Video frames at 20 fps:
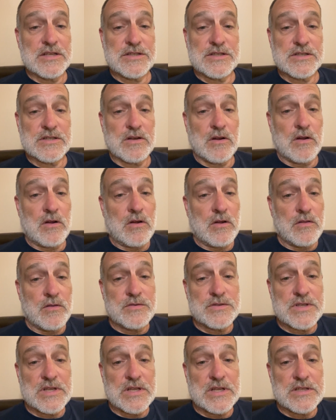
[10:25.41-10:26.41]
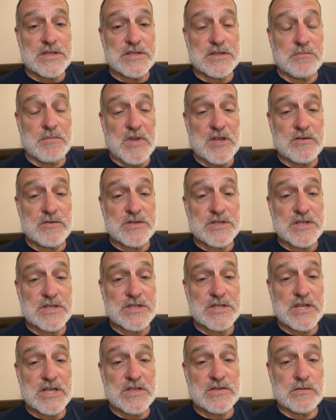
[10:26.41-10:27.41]
just all those things that make you
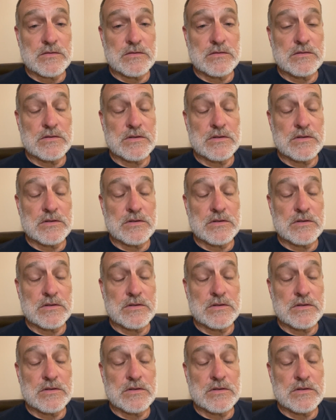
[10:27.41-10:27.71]
successful,